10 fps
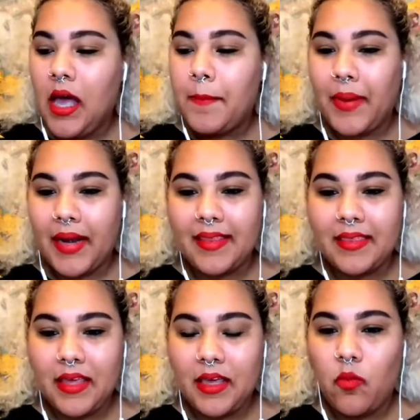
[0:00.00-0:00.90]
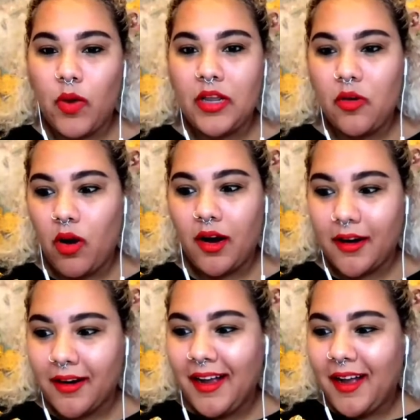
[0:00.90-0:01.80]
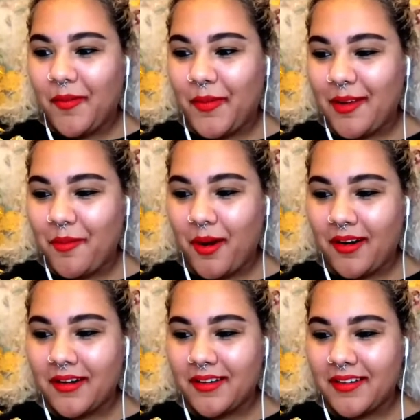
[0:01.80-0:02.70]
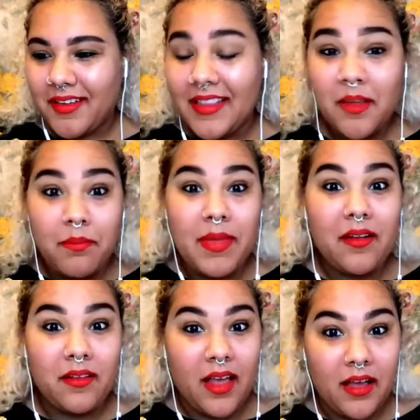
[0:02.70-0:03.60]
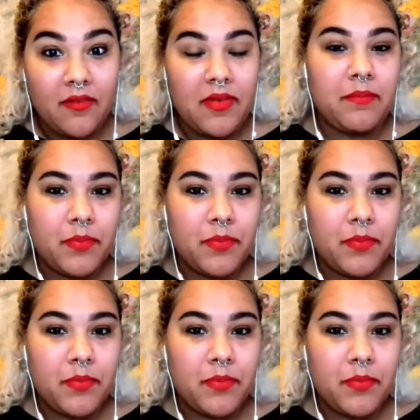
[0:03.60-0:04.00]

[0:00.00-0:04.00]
But I think when you are in the middle of,